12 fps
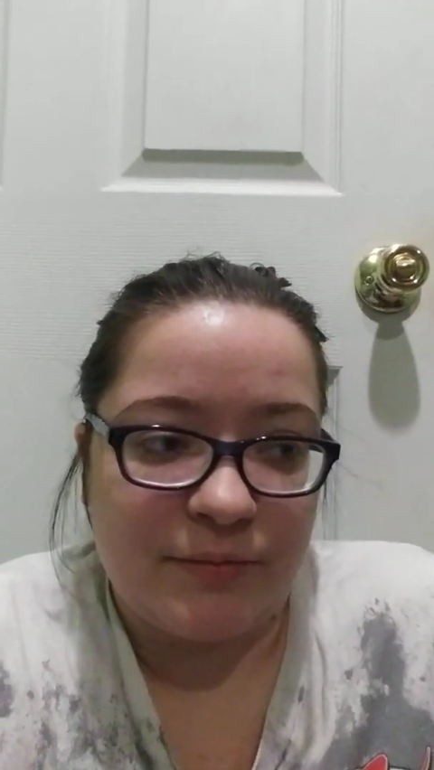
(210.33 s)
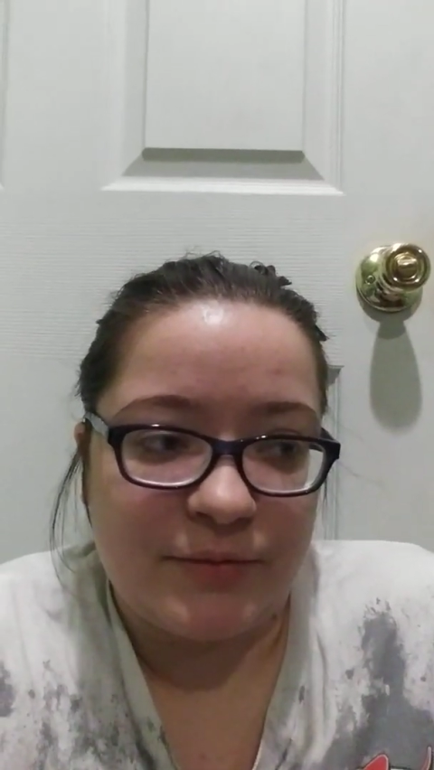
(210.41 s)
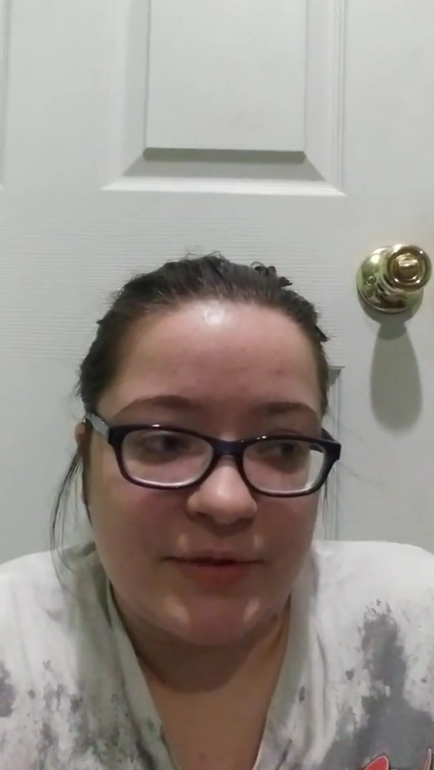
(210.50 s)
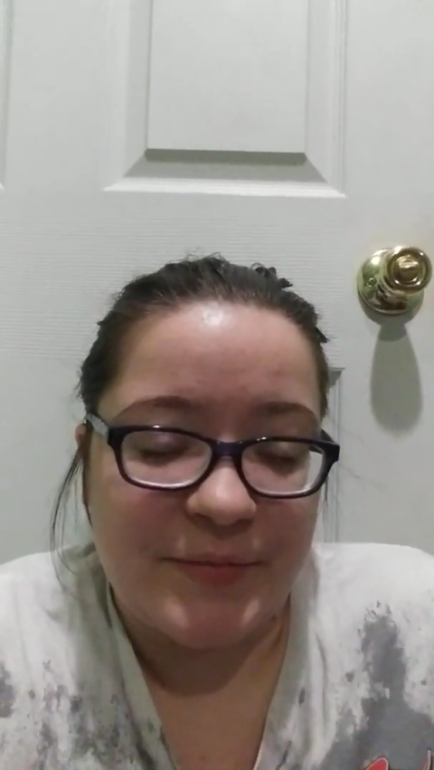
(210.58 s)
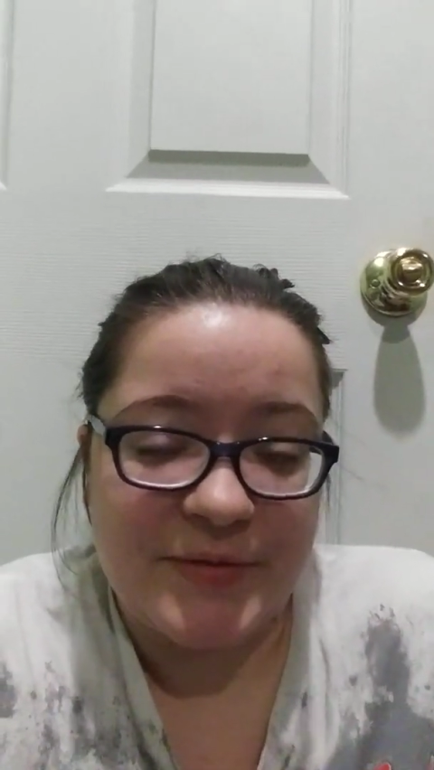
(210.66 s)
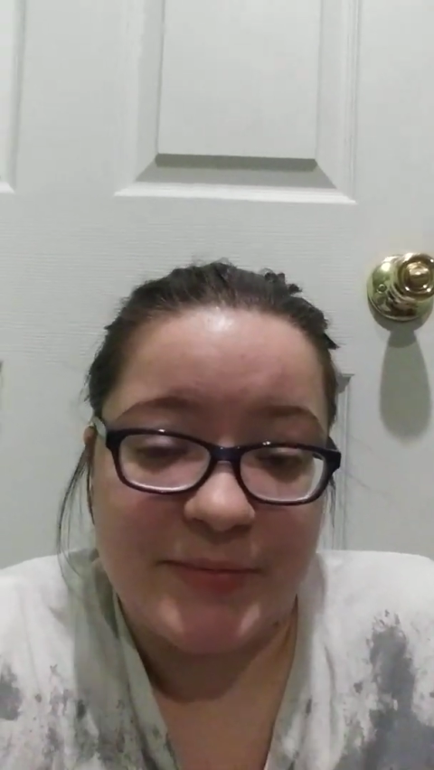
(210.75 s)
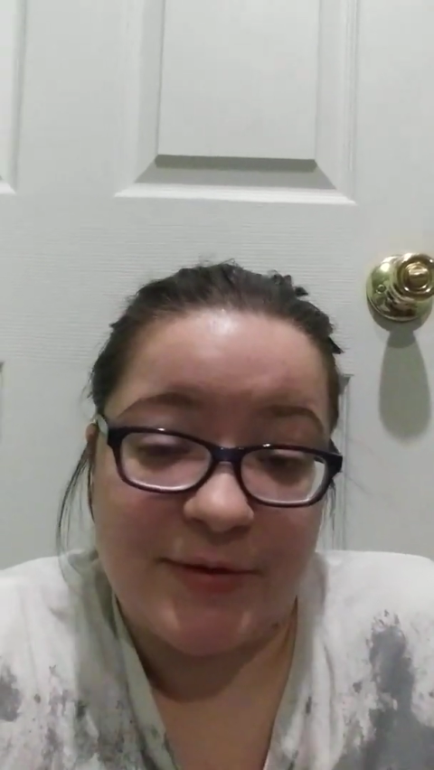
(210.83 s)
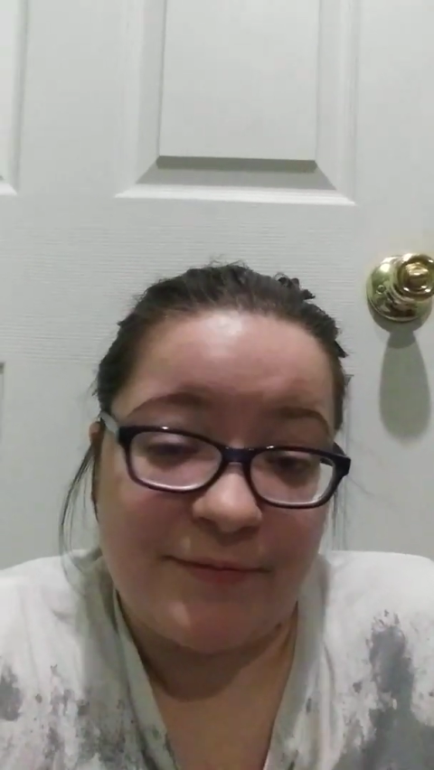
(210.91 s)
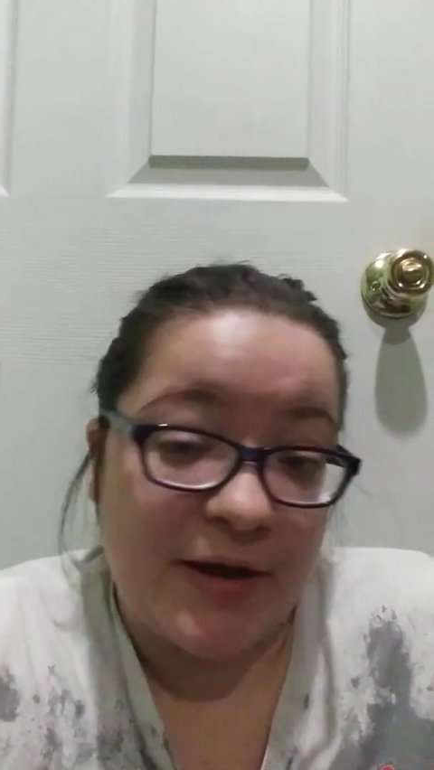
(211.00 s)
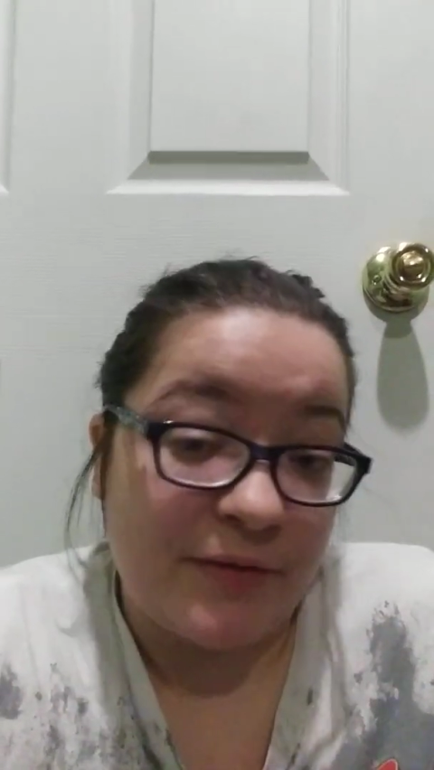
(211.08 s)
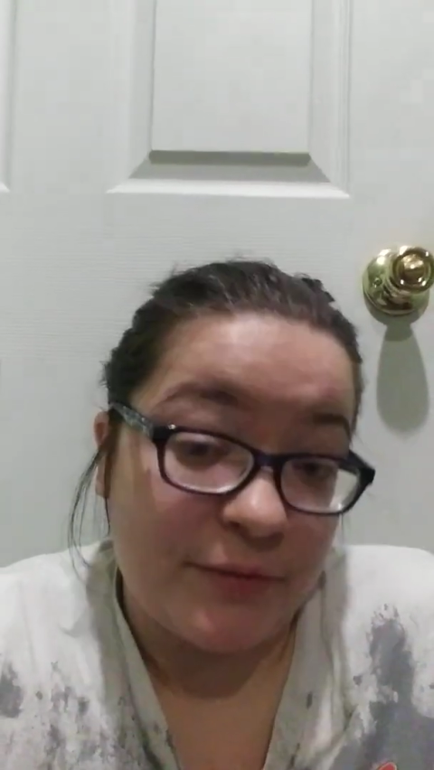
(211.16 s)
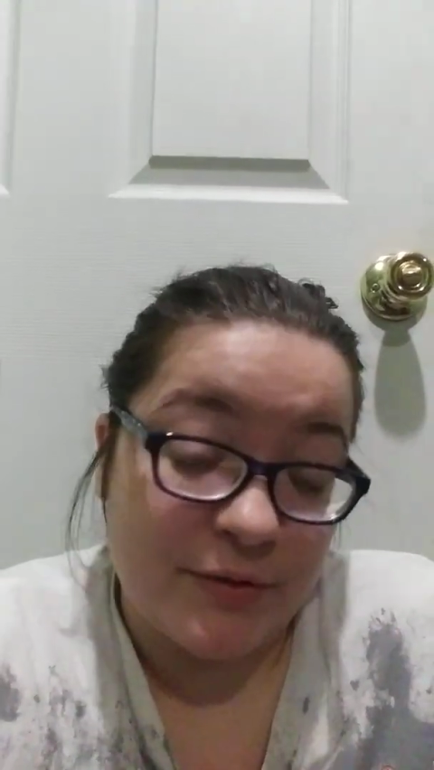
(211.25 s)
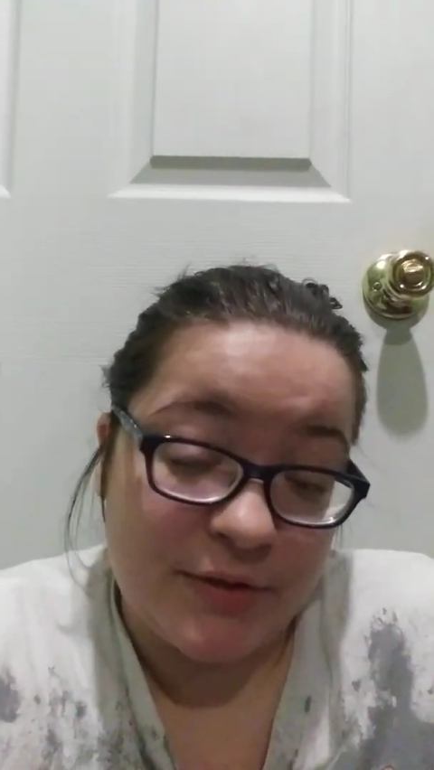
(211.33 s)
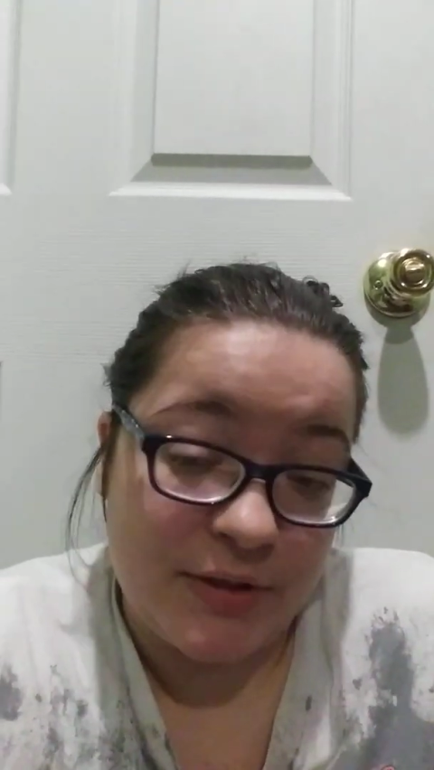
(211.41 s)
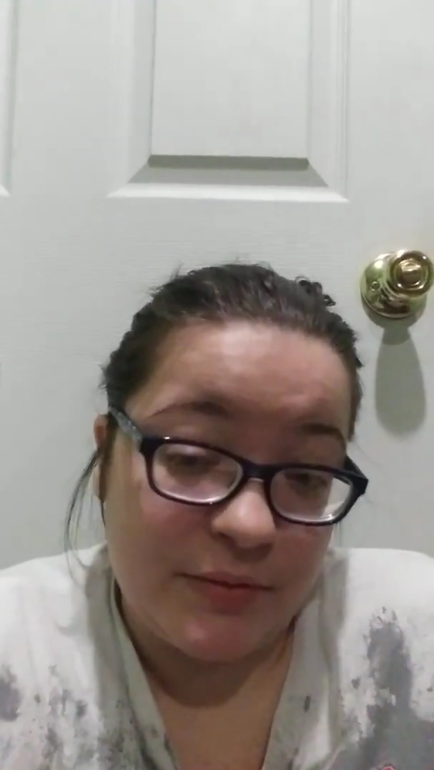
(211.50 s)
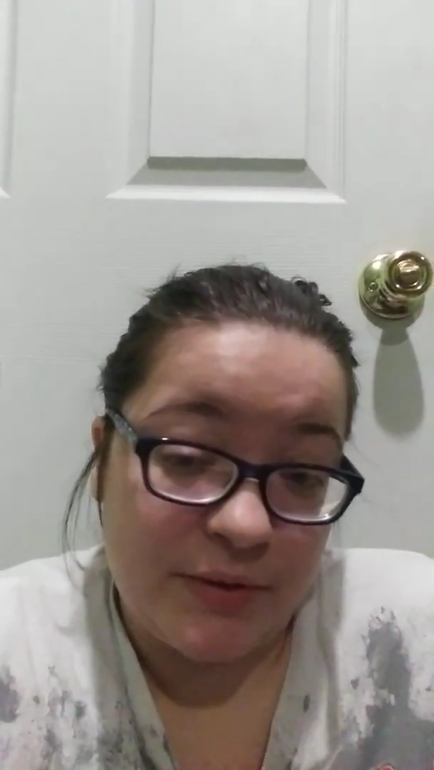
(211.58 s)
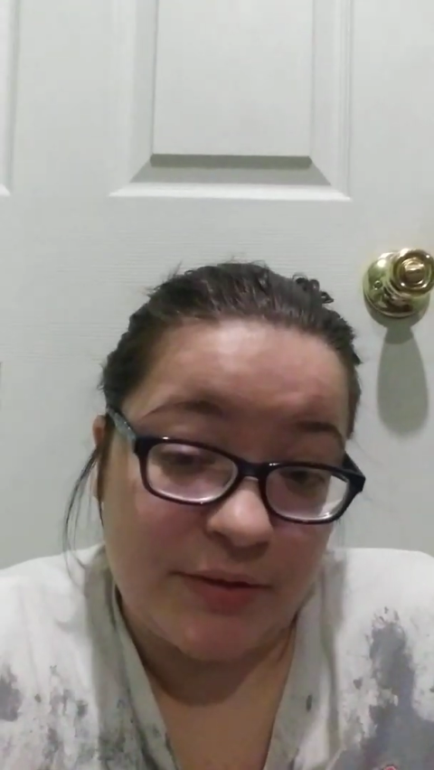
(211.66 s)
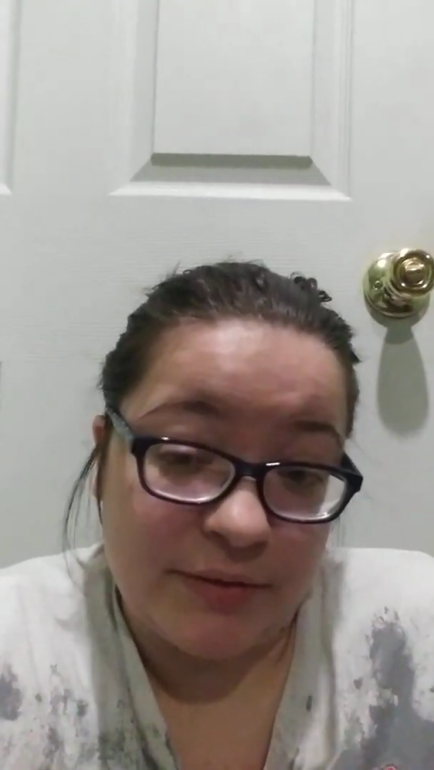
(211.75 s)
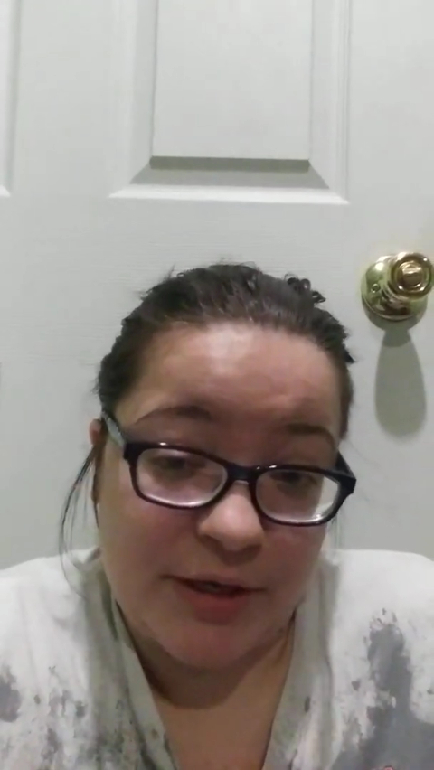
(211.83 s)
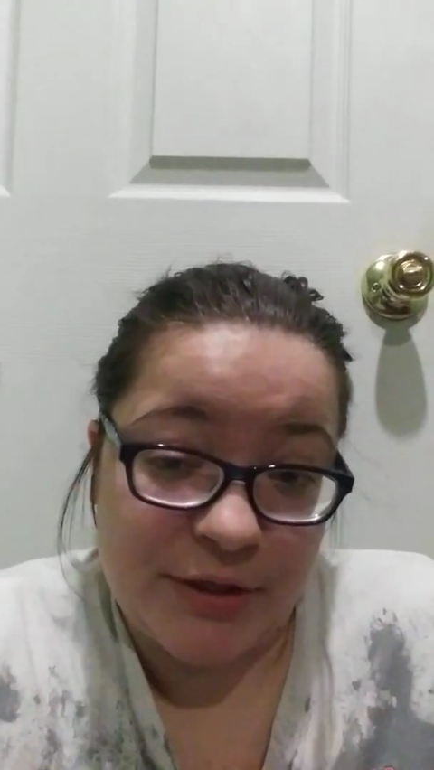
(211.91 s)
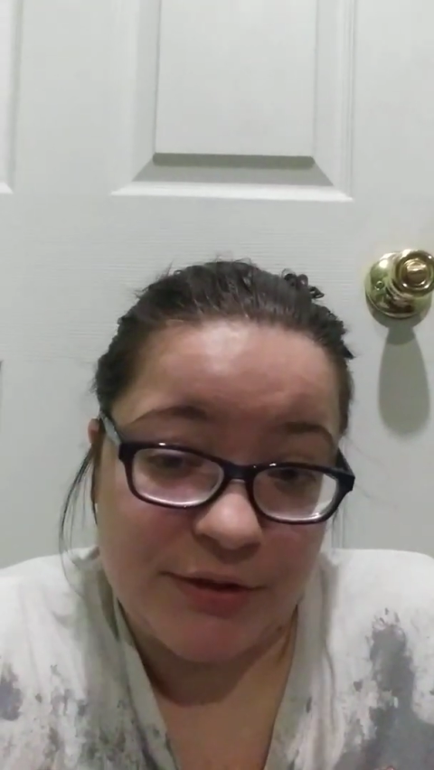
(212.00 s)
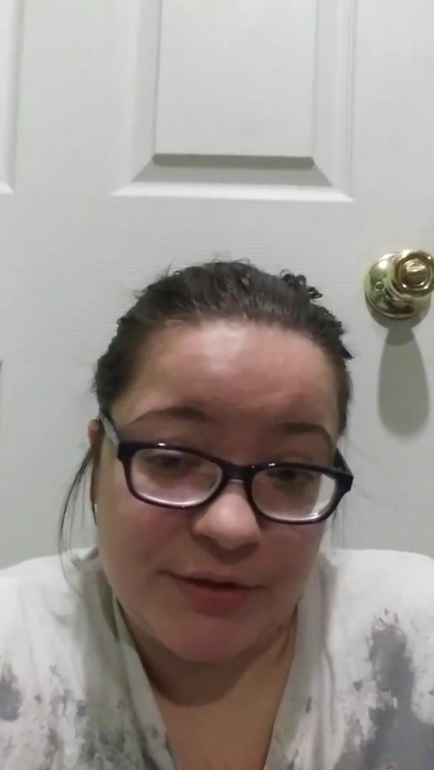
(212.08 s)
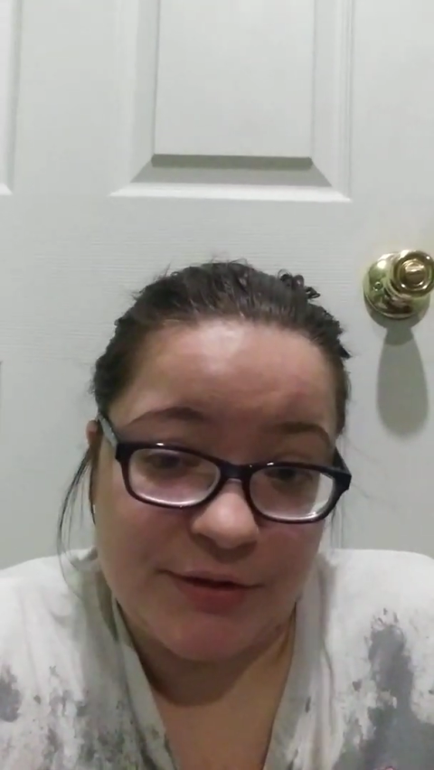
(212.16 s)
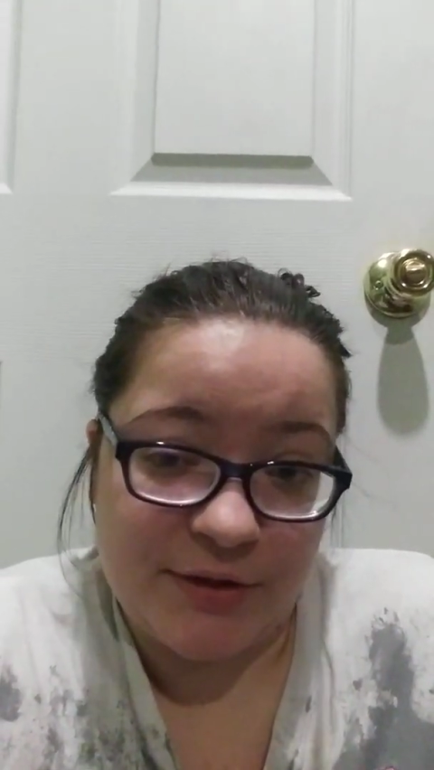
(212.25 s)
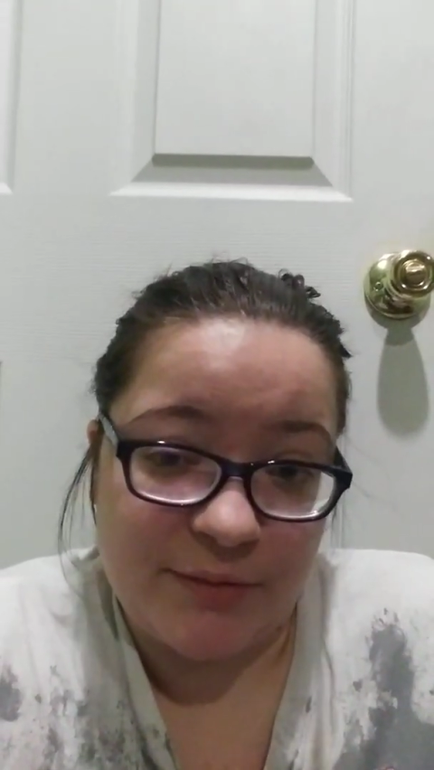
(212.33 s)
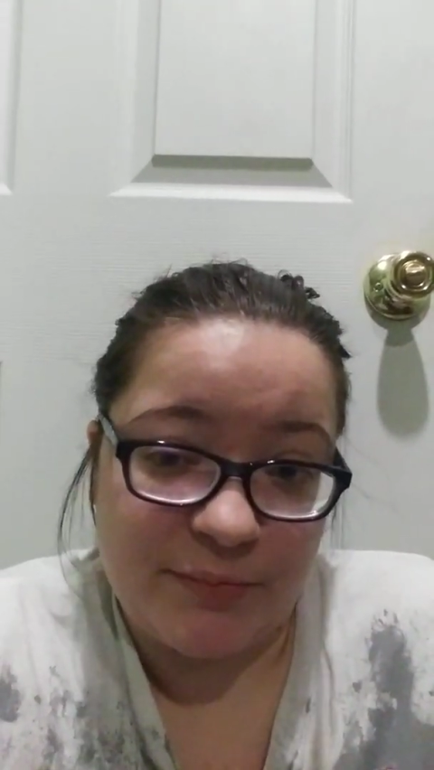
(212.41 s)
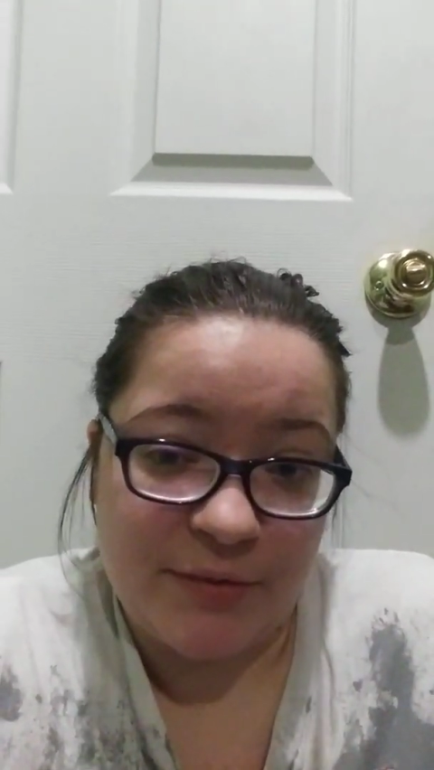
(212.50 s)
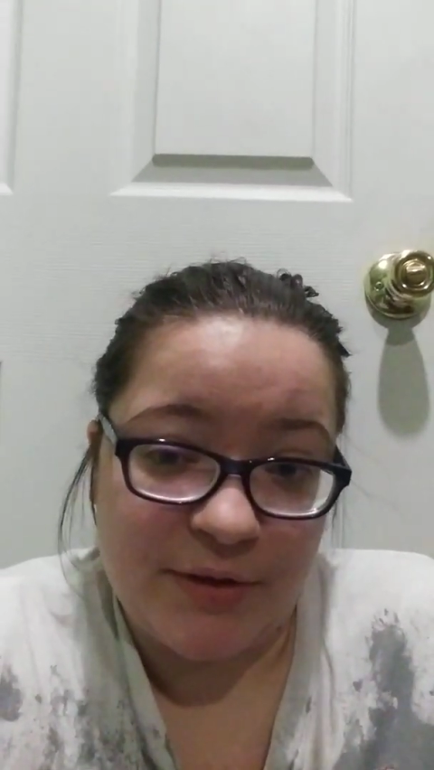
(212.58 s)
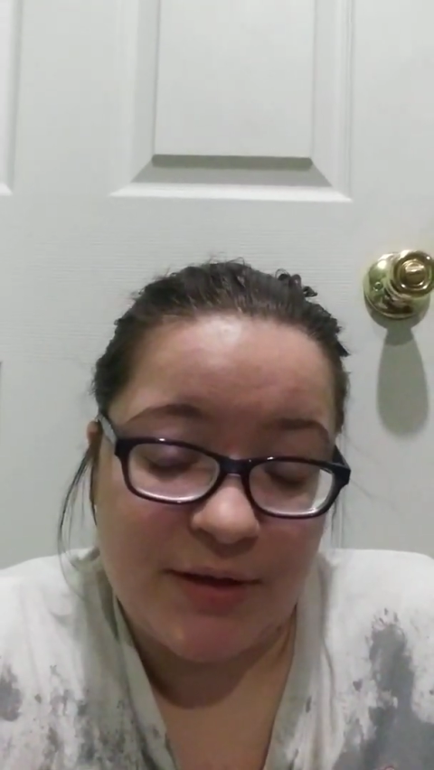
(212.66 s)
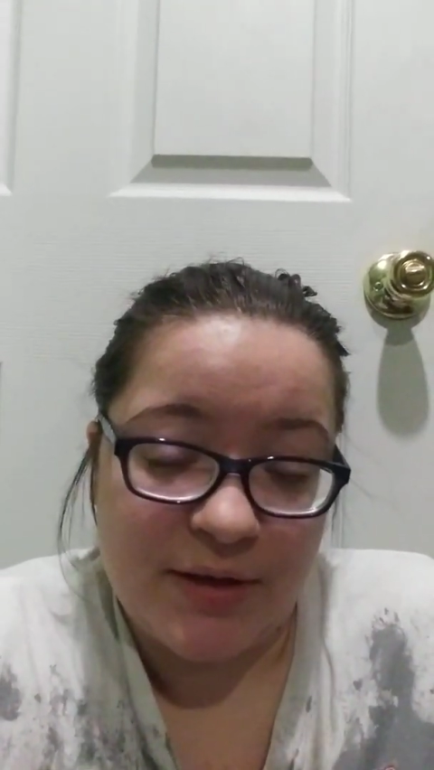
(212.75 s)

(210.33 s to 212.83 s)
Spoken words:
someone's been unfaithful to you in a relationship,